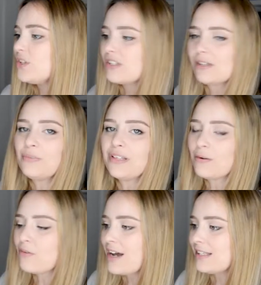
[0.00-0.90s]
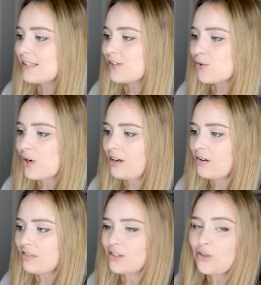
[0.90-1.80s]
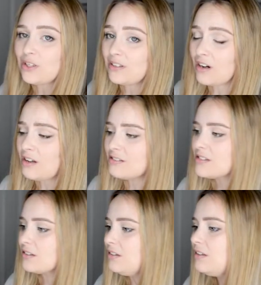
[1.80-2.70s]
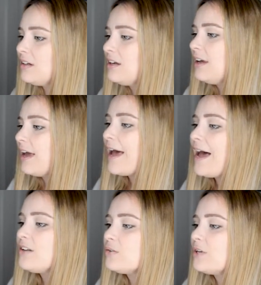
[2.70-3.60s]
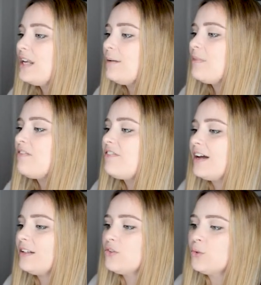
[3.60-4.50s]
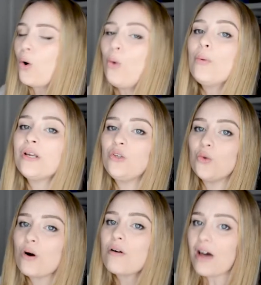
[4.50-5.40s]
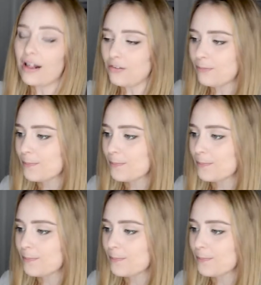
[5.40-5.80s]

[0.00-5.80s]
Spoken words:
simply writes a string on the Unity console, and rename the file to OpenURL.